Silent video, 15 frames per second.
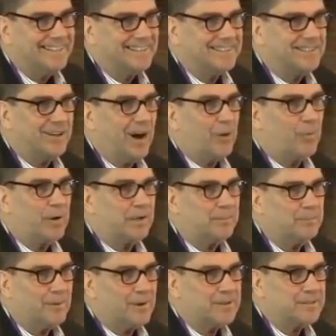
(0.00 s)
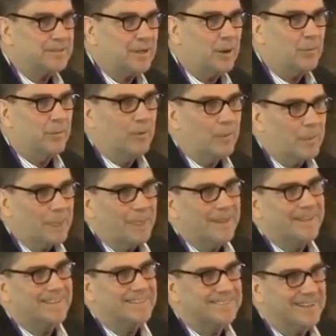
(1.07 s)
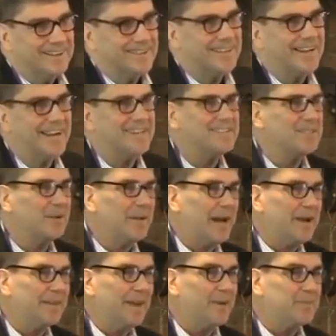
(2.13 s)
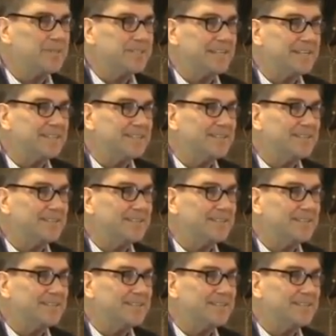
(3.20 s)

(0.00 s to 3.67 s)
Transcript: He said, oh, I work at Barnes and Noble. I said, okay, so that, that was it.